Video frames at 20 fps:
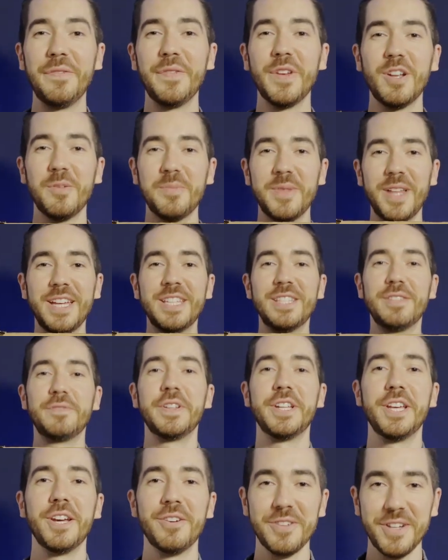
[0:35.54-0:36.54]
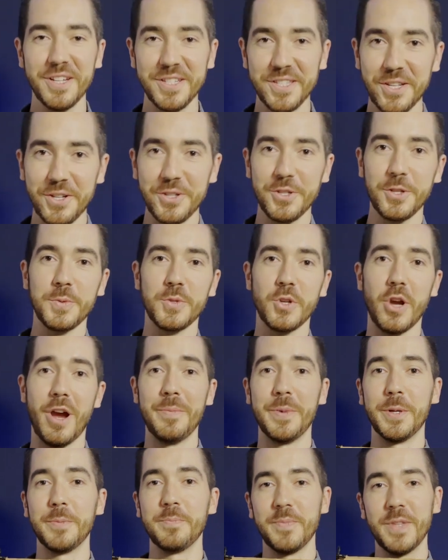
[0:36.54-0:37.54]
if you end up liking the video, consider
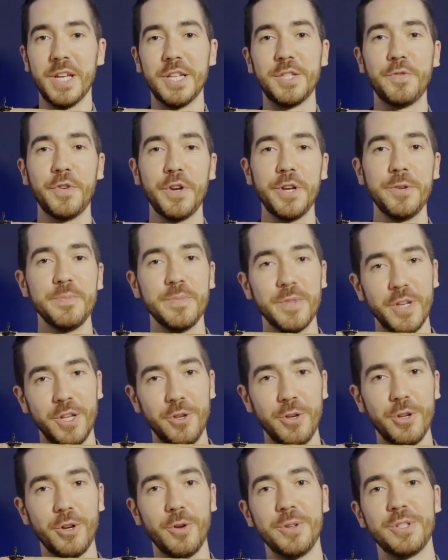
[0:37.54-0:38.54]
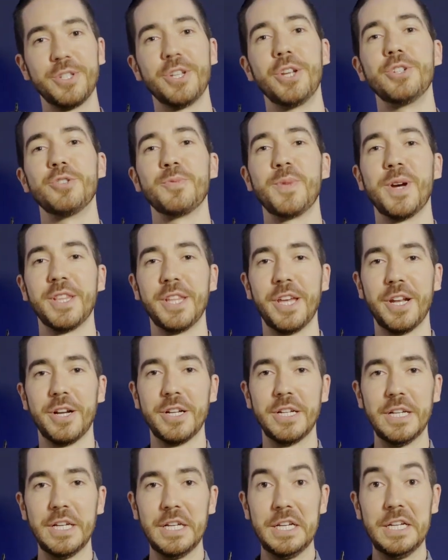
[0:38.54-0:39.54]
subscribing. It's free, and you can always change your mind
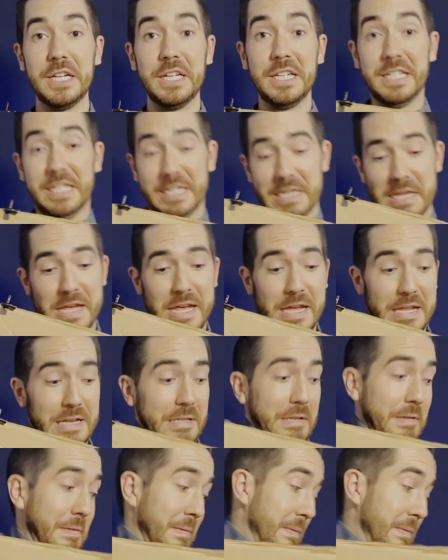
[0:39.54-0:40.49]
later. And